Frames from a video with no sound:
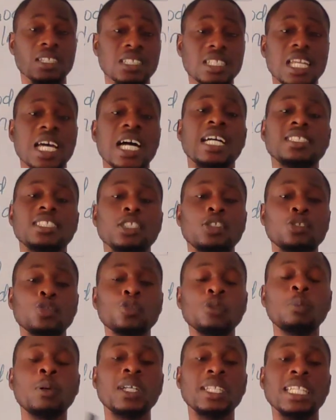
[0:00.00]
That the
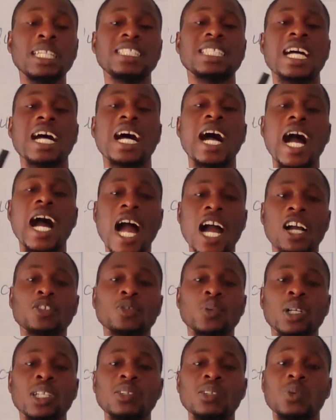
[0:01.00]
two bodies are
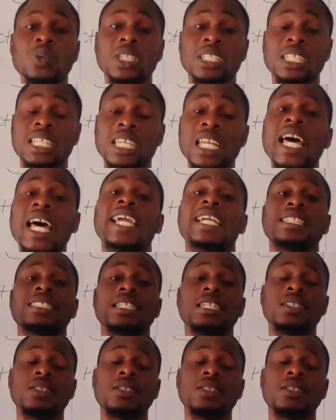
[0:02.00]
actually what? Like.